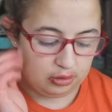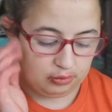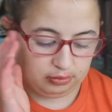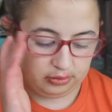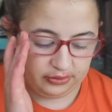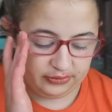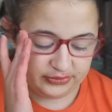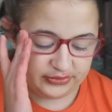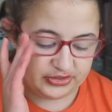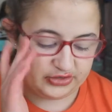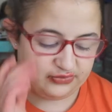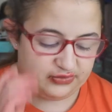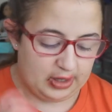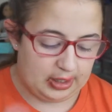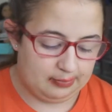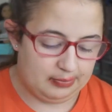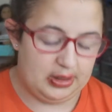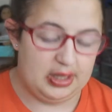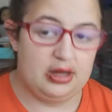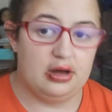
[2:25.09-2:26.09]
Wolves
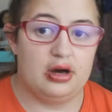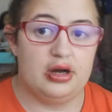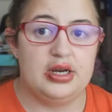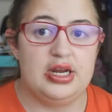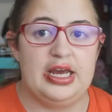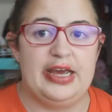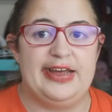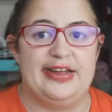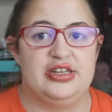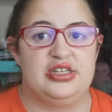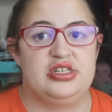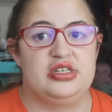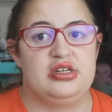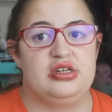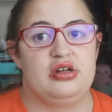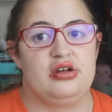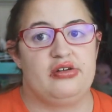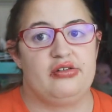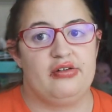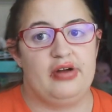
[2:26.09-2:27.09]
Family on
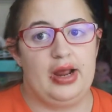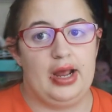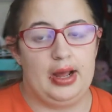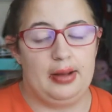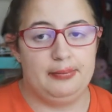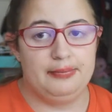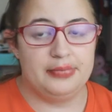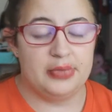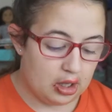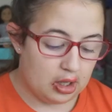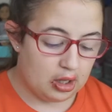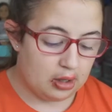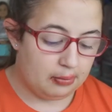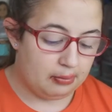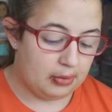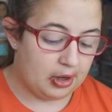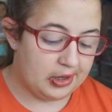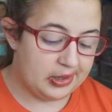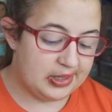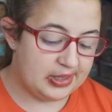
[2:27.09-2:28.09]
Instagram.
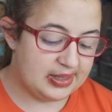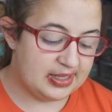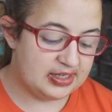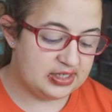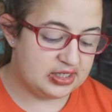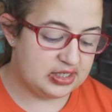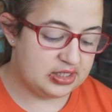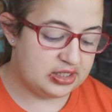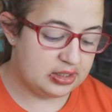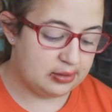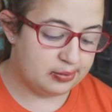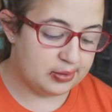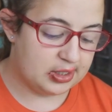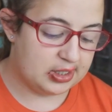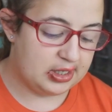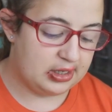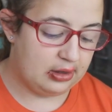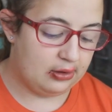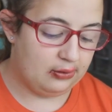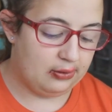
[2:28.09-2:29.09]
Molly, this is super
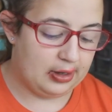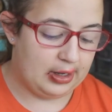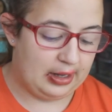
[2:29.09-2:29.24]
cute.